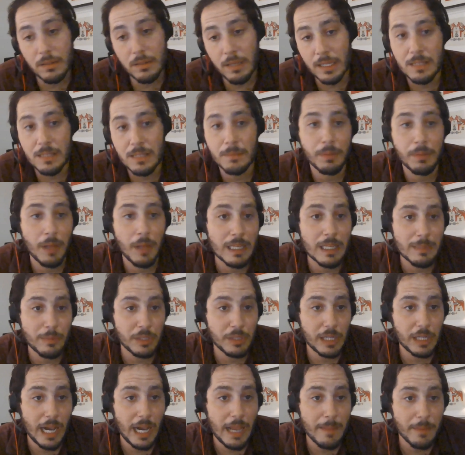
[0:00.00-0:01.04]
you get some
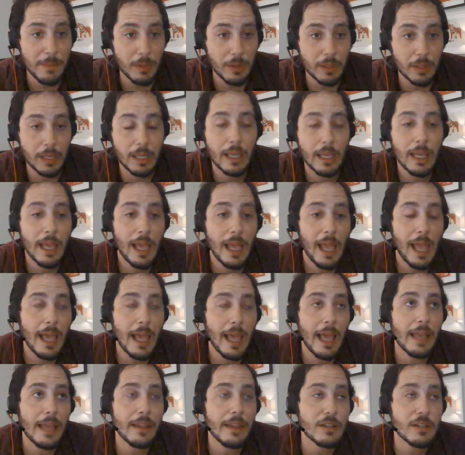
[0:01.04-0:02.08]
plausible deniability.
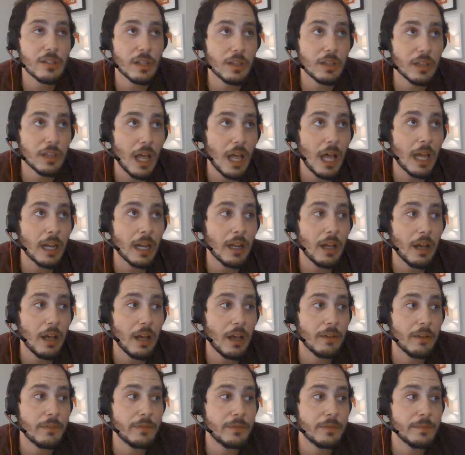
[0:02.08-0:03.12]
And there's a lot
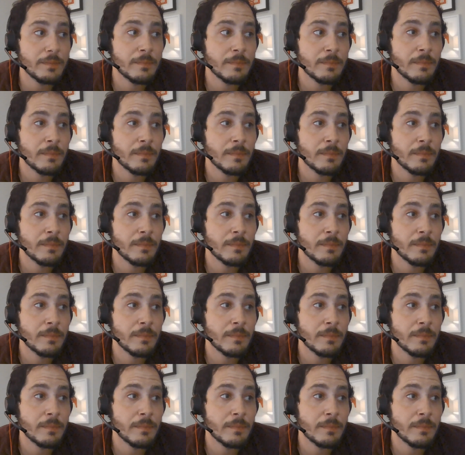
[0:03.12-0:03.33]
of,